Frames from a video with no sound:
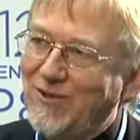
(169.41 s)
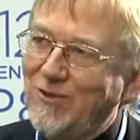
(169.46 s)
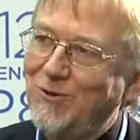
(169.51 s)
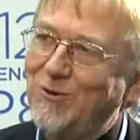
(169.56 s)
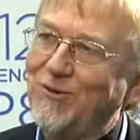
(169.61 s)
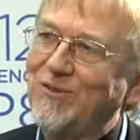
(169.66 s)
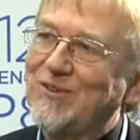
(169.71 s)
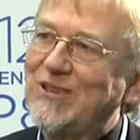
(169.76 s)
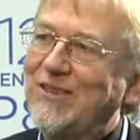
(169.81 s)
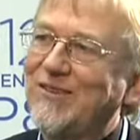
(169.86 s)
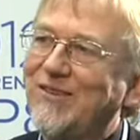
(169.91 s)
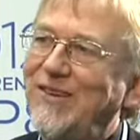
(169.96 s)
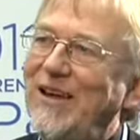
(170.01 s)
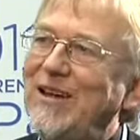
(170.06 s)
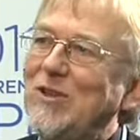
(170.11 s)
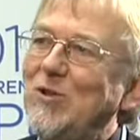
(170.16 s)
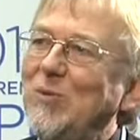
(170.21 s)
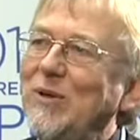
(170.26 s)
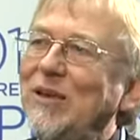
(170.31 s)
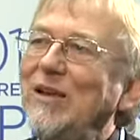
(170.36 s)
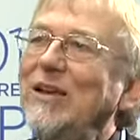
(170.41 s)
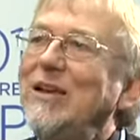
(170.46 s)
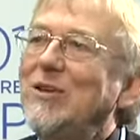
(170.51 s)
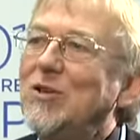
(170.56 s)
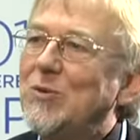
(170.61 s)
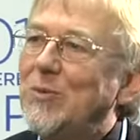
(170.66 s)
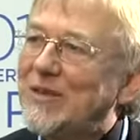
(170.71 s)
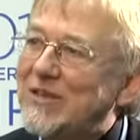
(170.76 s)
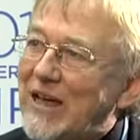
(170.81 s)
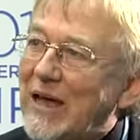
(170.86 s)
You know, it's just there to
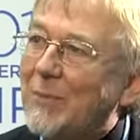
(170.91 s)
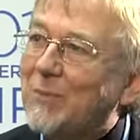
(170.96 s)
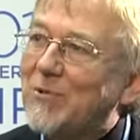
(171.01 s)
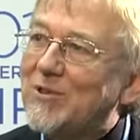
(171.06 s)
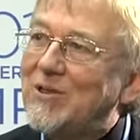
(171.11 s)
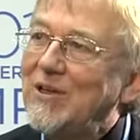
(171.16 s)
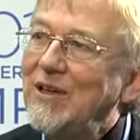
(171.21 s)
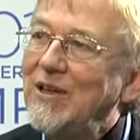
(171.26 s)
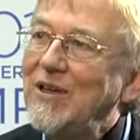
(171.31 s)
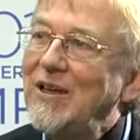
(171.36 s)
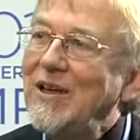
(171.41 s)
be tapped.